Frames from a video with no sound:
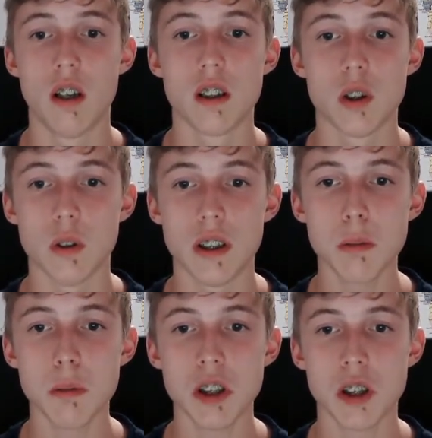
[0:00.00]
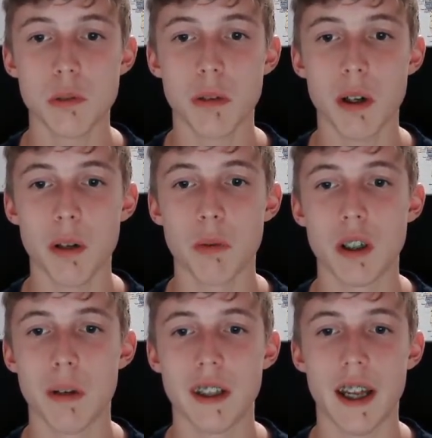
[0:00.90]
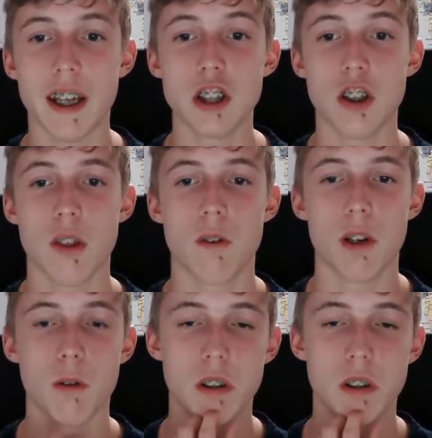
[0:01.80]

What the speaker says: So in this position my opponent played h3,